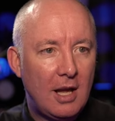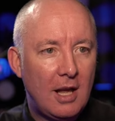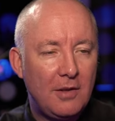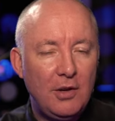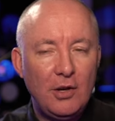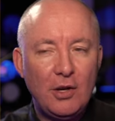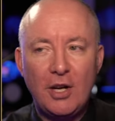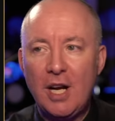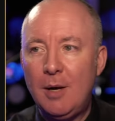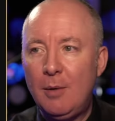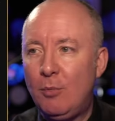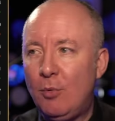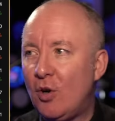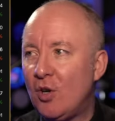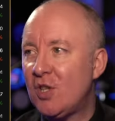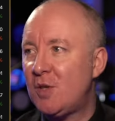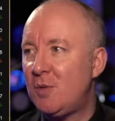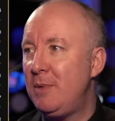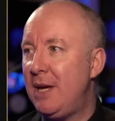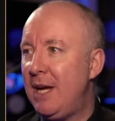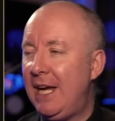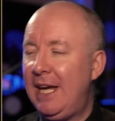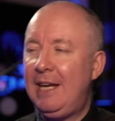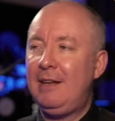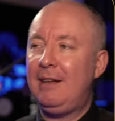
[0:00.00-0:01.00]
You're going to
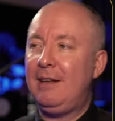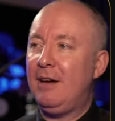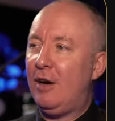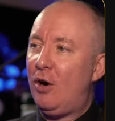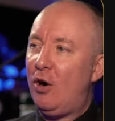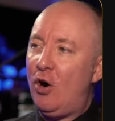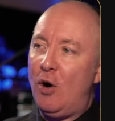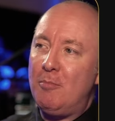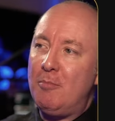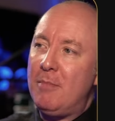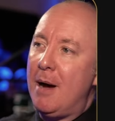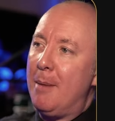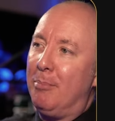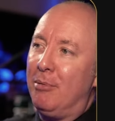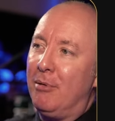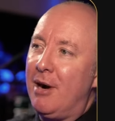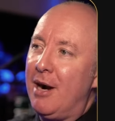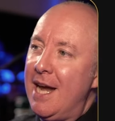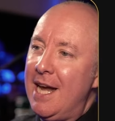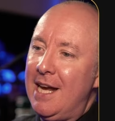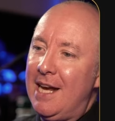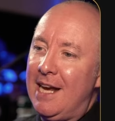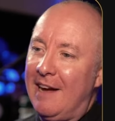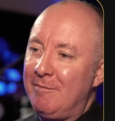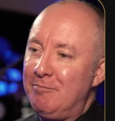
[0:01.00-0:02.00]
watch me on my
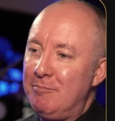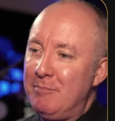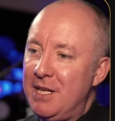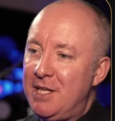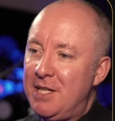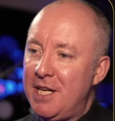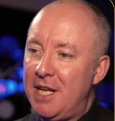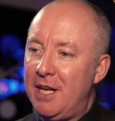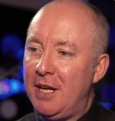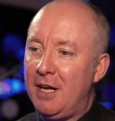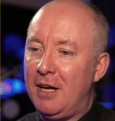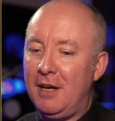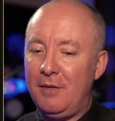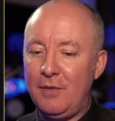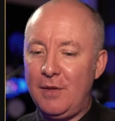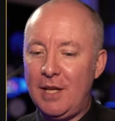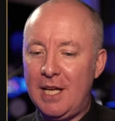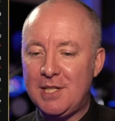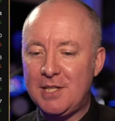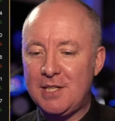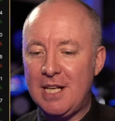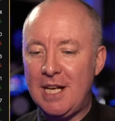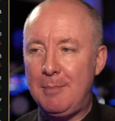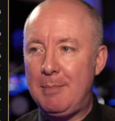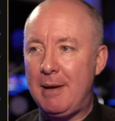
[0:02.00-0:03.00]
break, have my dinner.
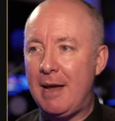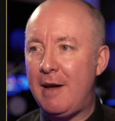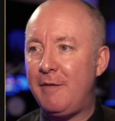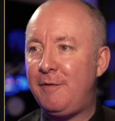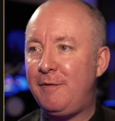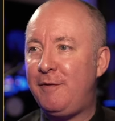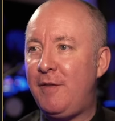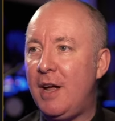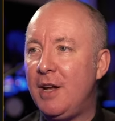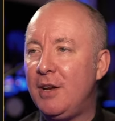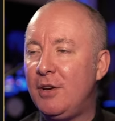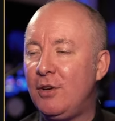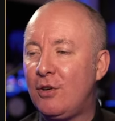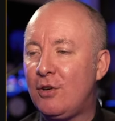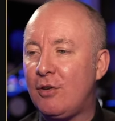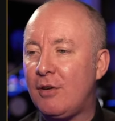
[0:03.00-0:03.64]
It's going to be a fun,